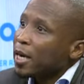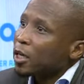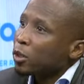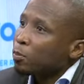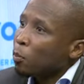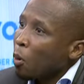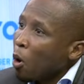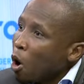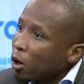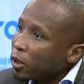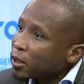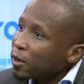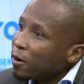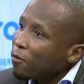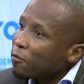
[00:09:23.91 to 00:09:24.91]
The
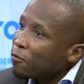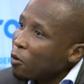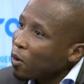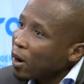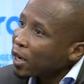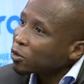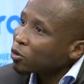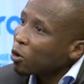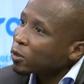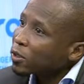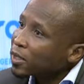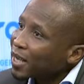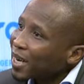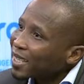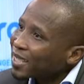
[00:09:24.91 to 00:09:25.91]
board focus on
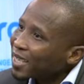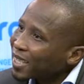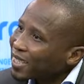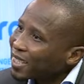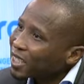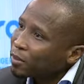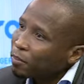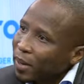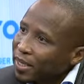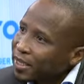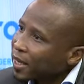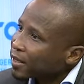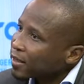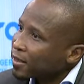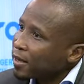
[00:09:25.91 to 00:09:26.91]
strategic
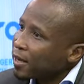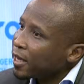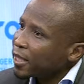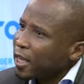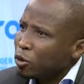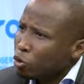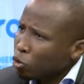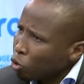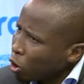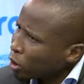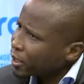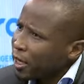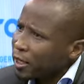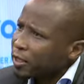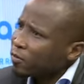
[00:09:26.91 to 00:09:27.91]
matters. They do not
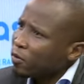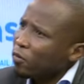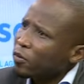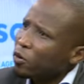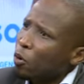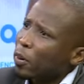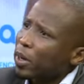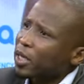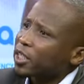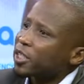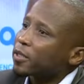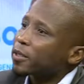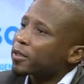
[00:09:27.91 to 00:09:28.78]
get involved in operations.